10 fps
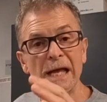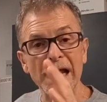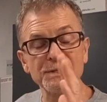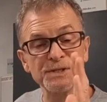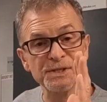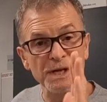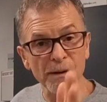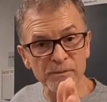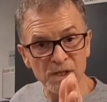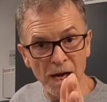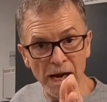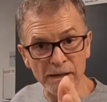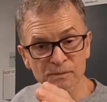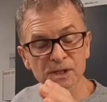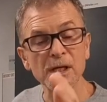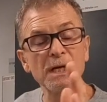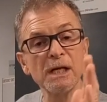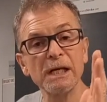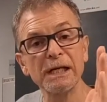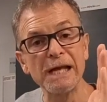and sometimes
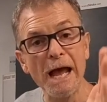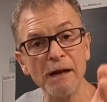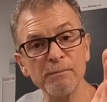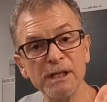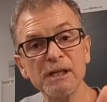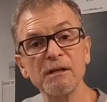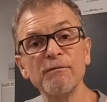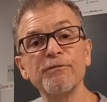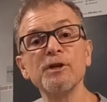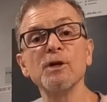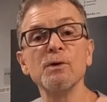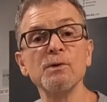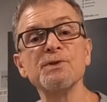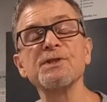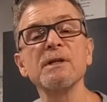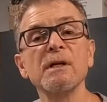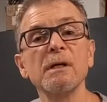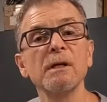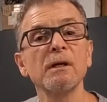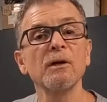can be confused
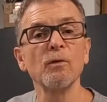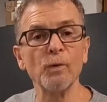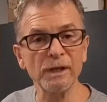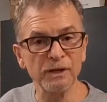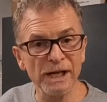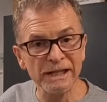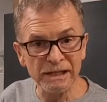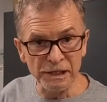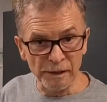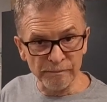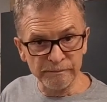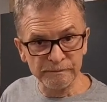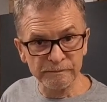with lithium.